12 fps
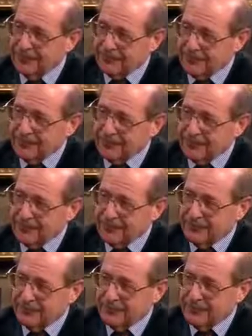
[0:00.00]
kidney,
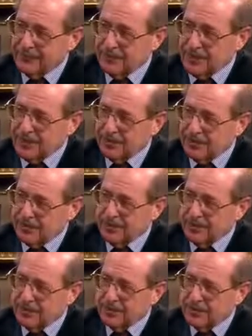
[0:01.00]
with what you're
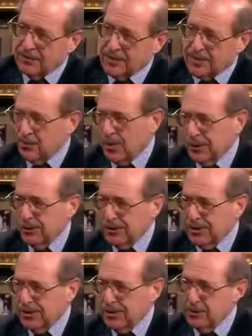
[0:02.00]
going to do for him. He has one
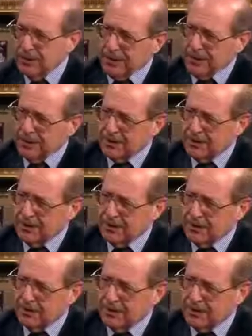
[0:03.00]
good kidney, one bad kidney?
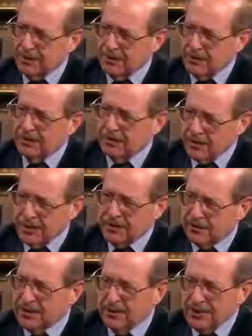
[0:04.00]
I think so.
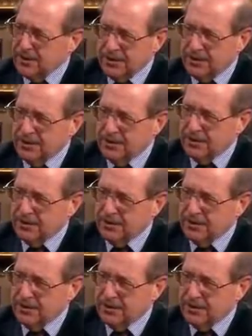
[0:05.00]
Okay, that's easy.